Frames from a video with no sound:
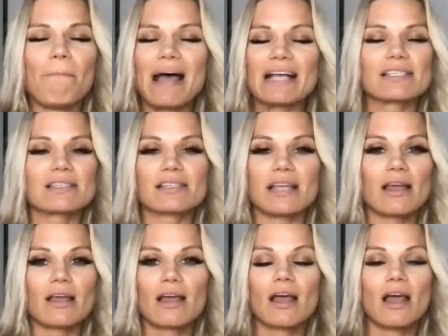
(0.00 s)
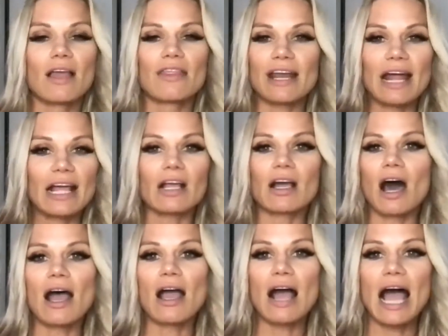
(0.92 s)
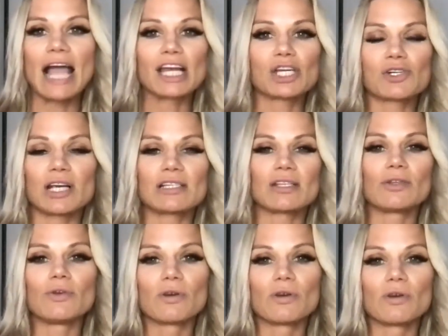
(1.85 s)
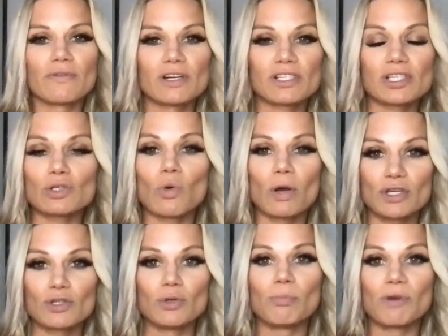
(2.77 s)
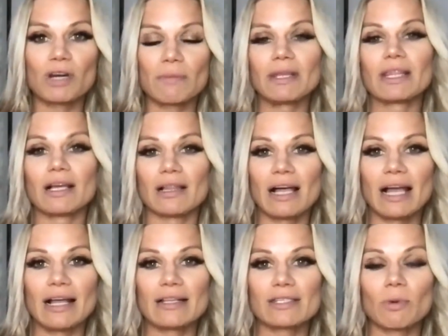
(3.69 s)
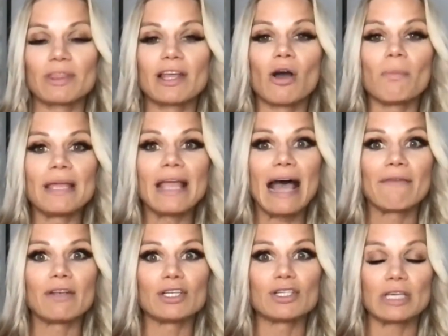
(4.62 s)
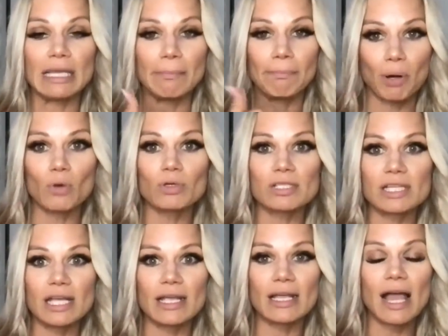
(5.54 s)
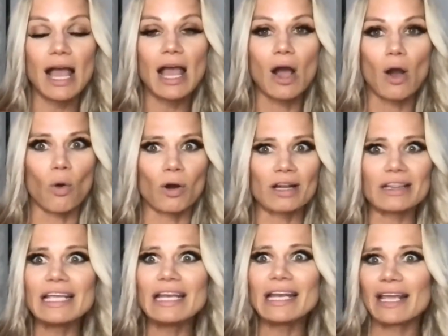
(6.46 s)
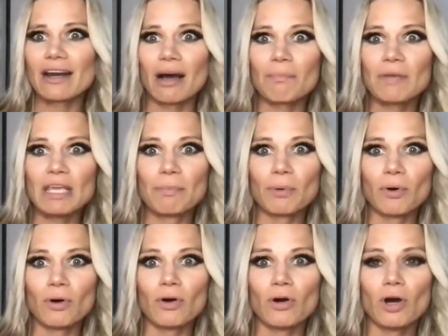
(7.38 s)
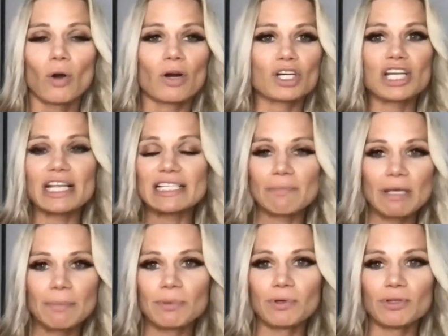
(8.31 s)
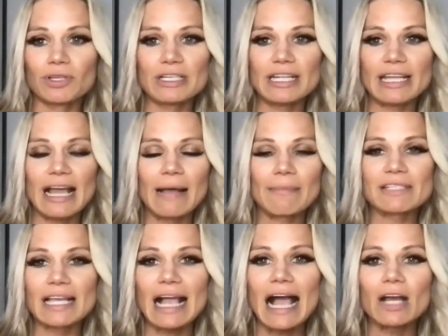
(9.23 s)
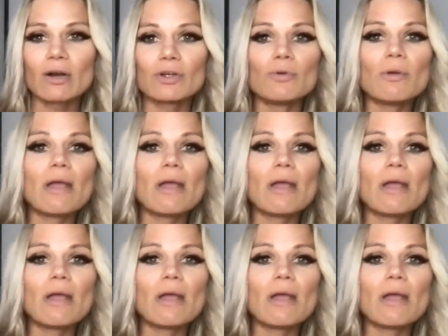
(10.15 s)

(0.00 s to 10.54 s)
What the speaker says: best that I got, I trust the universe is going to bring me the clients without me having to keep posting or leaning in on people or chasing people in their DMs. Like, I don't do